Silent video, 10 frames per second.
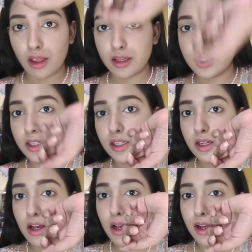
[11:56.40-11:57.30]
Here
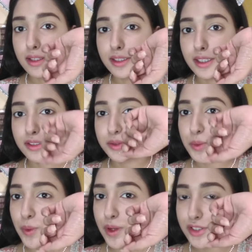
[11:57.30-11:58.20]
are the
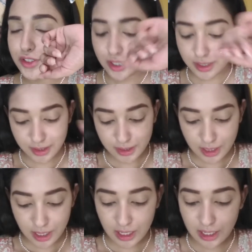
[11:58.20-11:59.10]
swatches.
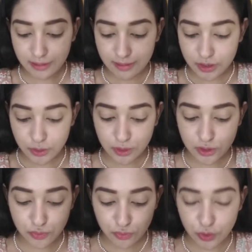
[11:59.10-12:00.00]
I will
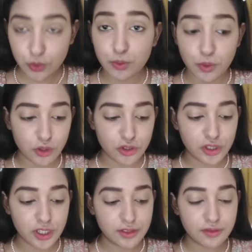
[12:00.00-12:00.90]
swatch few more
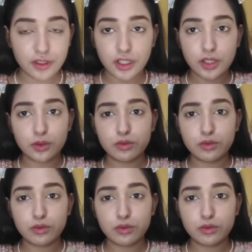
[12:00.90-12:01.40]
shades for you.